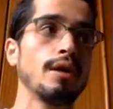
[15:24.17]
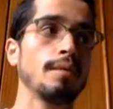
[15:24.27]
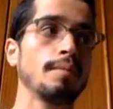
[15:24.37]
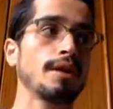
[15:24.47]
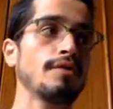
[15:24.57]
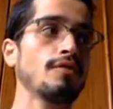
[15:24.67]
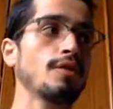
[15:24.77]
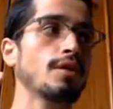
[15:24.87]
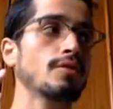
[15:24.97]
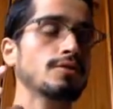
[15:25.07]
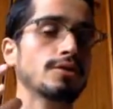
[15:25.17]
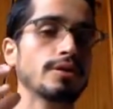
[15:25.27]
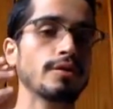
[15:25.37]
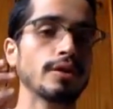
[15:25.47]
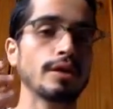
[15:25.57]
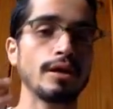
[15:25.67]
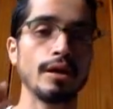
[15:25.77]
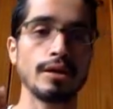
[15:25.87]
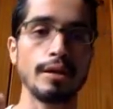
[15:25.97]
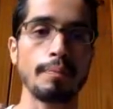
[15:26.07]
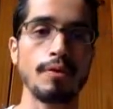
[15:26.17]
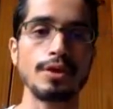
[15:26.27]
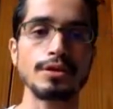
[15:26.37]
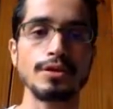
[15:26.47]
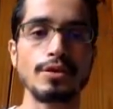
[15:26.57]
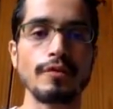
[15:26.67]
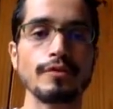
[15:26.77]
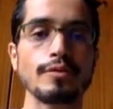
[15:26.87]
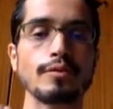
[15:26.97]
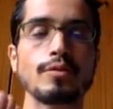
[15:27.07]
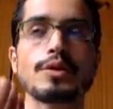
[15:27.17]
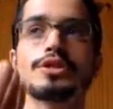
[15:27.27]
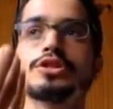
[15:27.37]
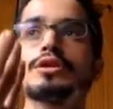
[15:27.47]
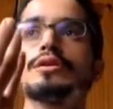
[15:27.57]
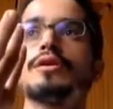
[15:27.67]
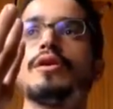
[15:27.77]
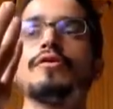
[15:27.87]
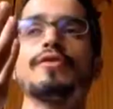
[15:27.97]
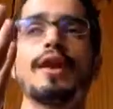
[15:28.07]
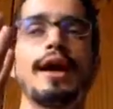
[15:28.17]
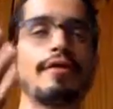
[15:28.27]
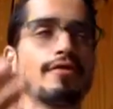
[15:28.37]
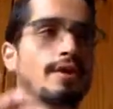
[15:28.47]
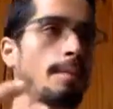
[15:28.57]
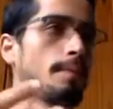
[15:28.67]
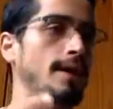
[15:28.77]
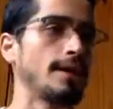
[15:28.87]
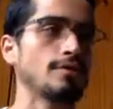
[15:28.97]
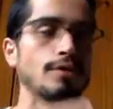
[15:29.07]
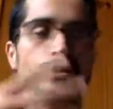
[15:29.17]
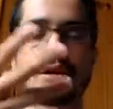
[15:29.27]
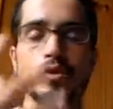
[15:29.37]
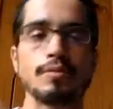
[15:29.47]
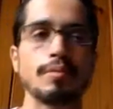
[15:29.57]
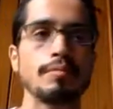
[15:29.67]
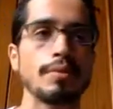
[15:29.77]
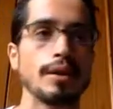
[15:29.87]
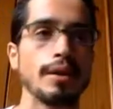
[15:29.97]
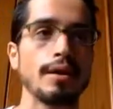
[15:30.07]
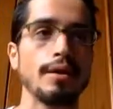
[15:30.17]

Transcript: But if you are considering the process of nutrition of life in a plant or in a human being,